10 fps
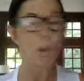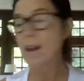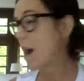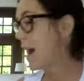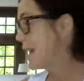
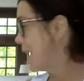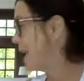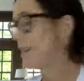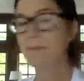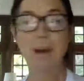When I
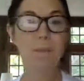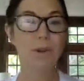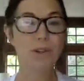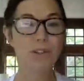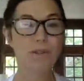get my
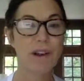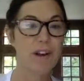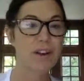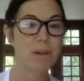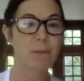books over
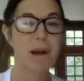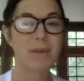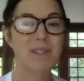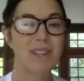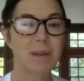here, you can
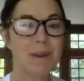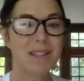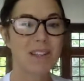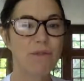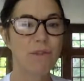probably see the
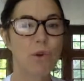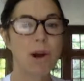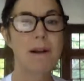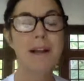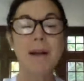messy
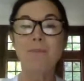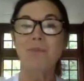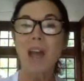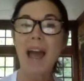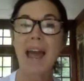floor.
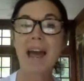I